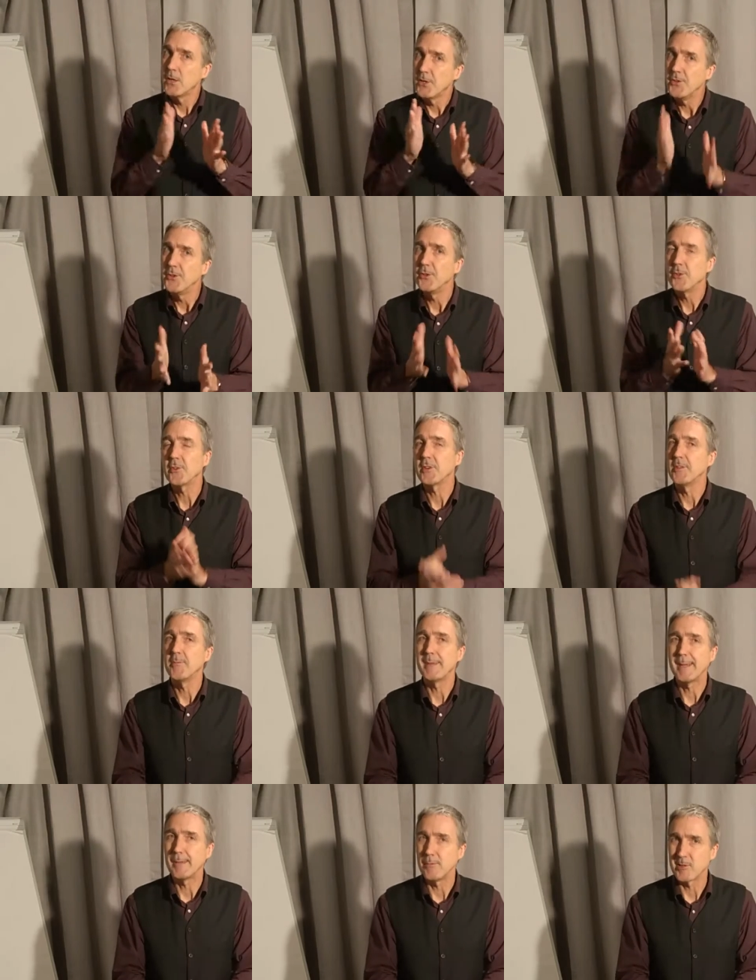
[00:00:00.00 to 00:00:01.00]
You're not going to
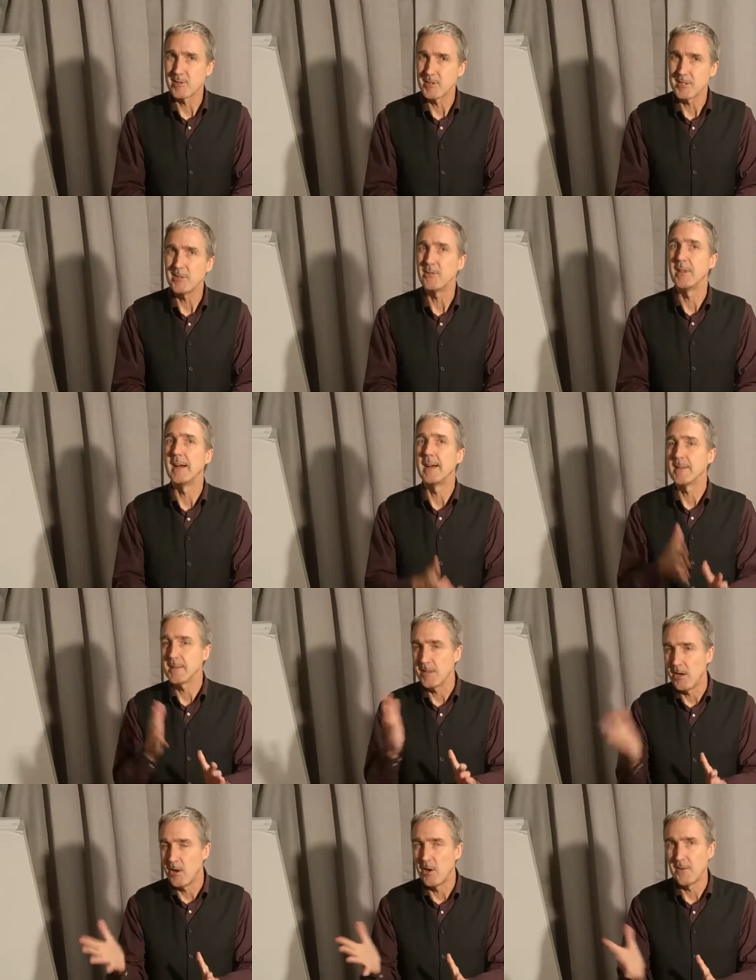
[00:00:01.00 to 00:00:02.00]
be able to do that
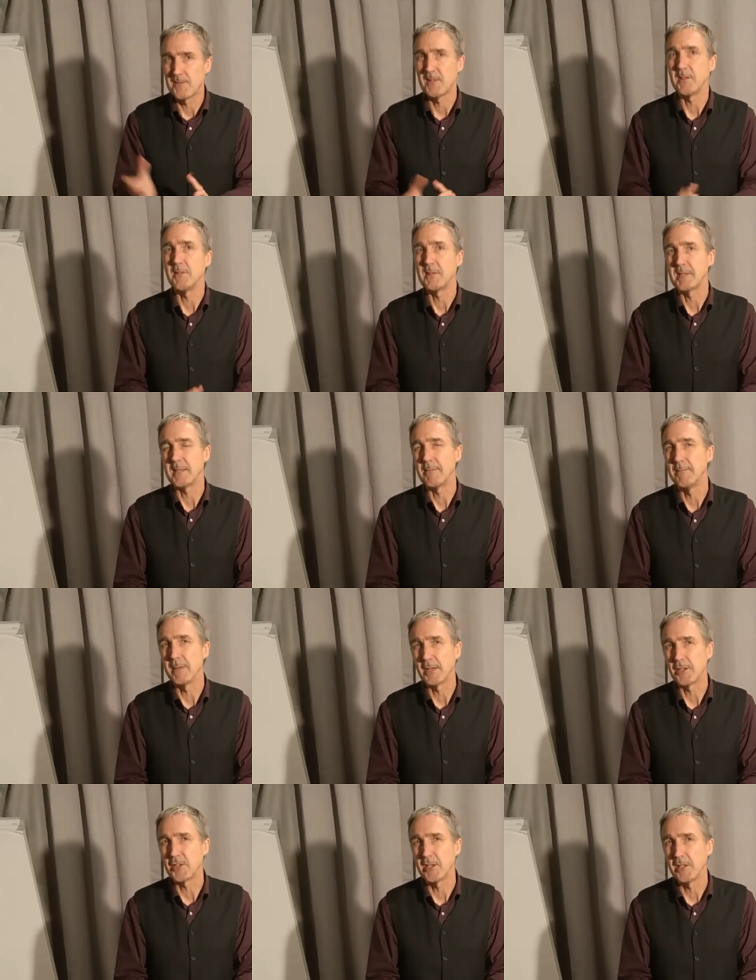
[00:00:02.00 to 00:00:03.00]
after you've seen
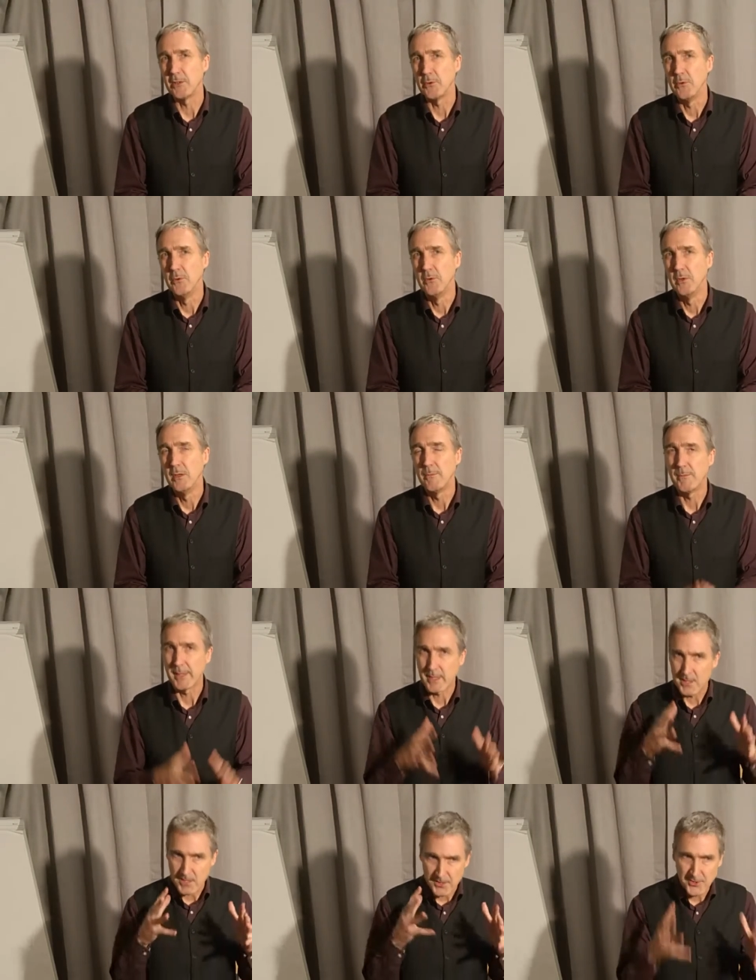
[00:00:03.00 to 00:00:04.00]
my show
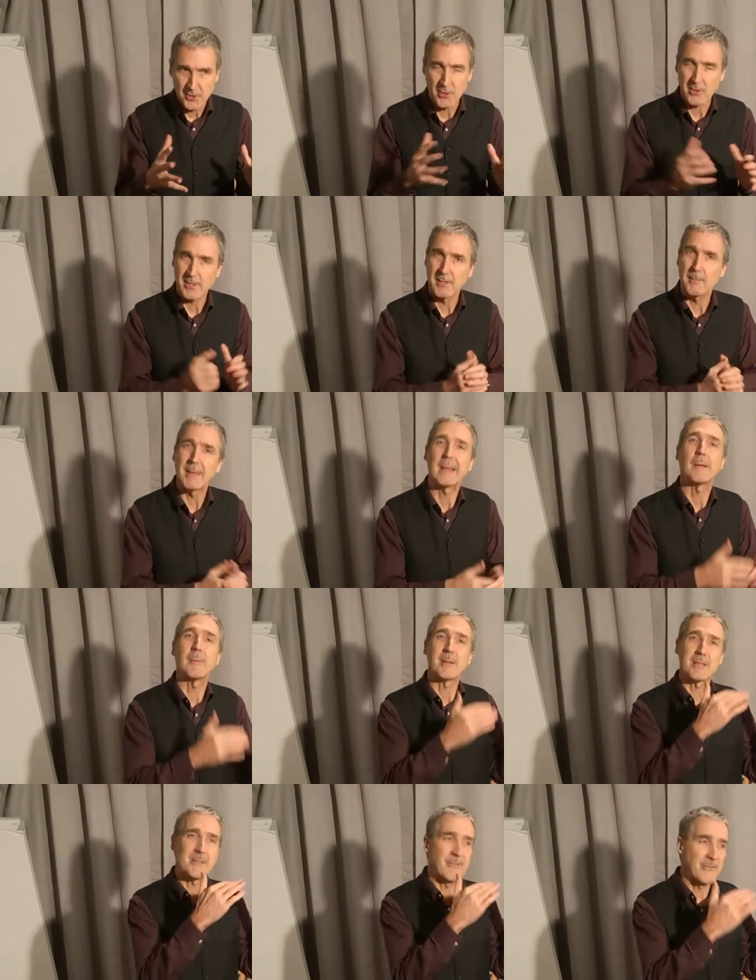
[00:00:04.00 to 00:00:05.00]
because you're not going to be able
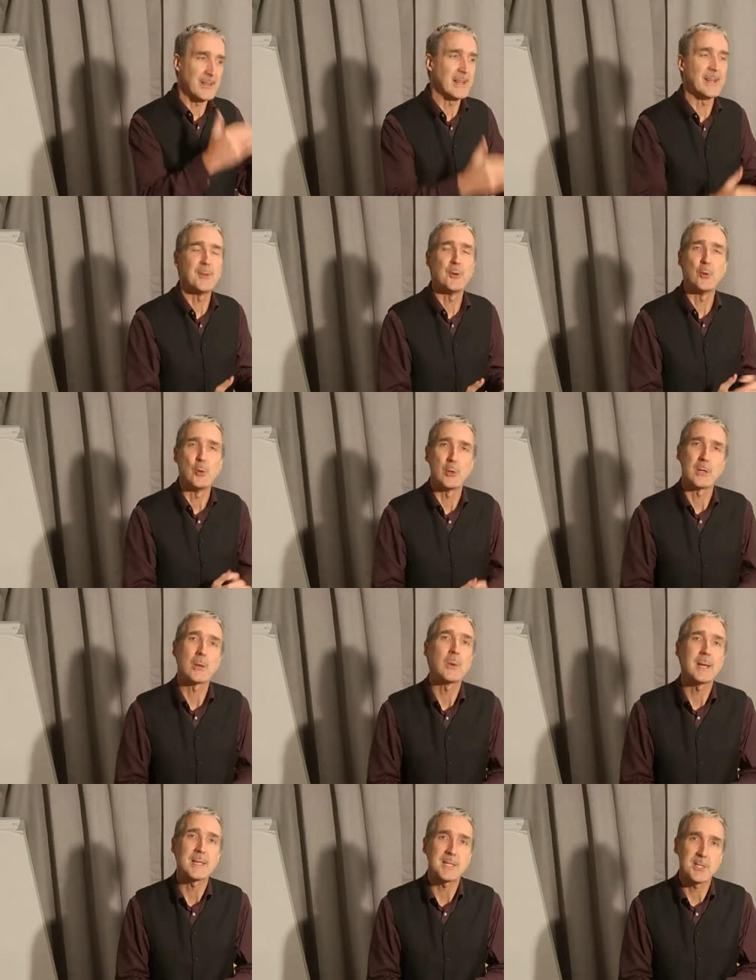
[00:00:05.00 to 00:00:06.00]
to fill in all the
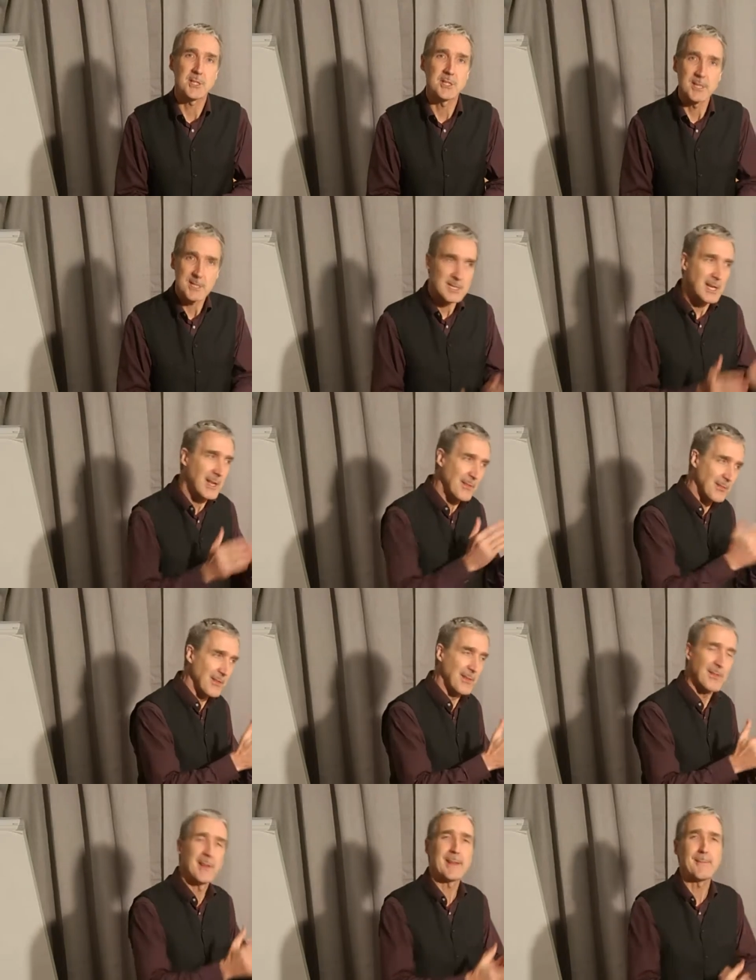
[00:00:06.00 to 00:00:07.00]
questions
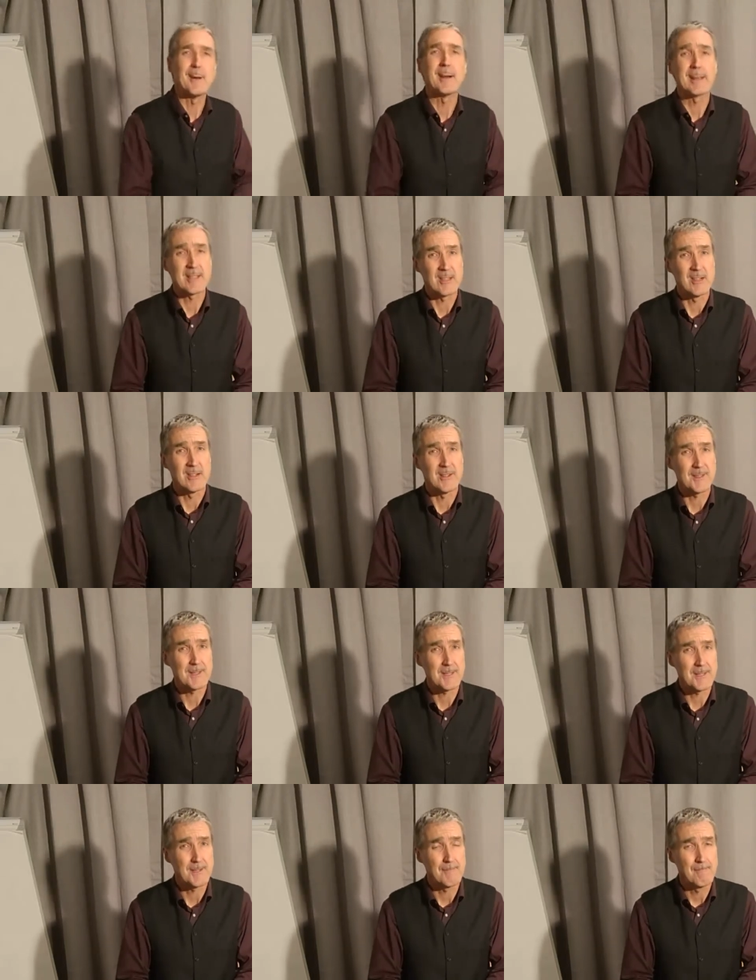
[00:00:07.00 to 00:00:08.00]
that they might
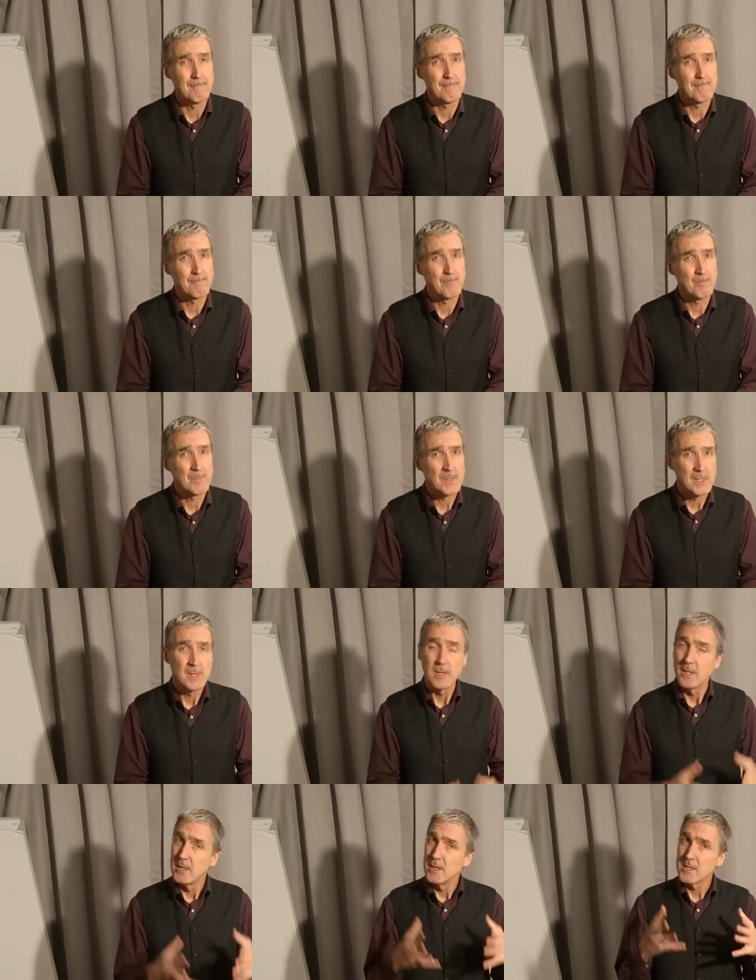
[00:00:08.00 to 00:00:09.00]
ask.
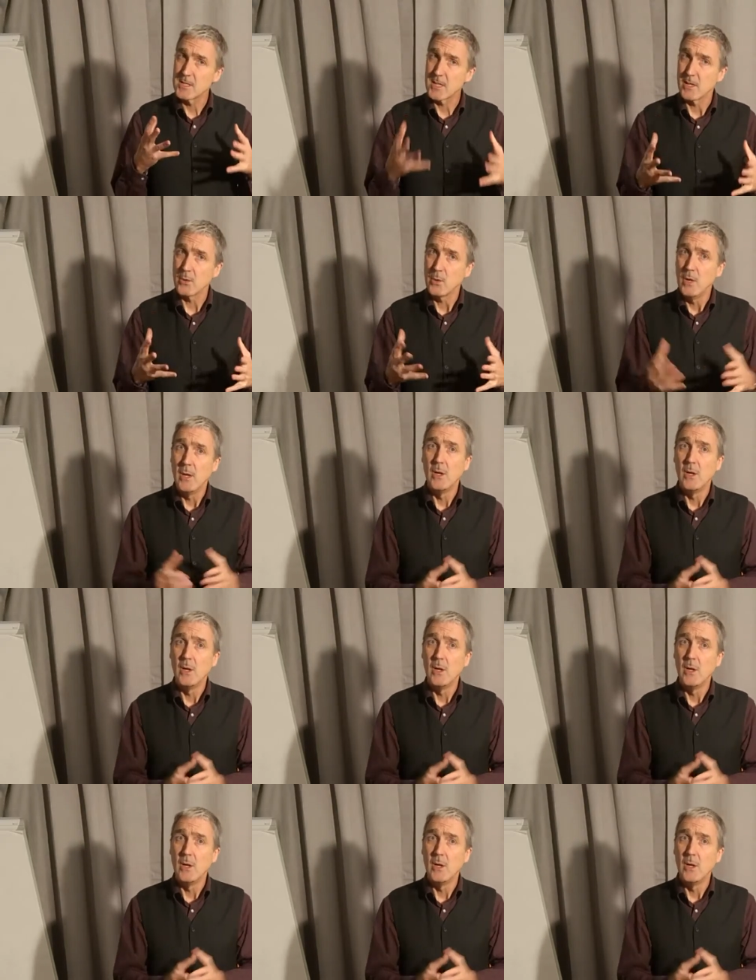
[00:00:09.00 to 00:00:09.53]
So,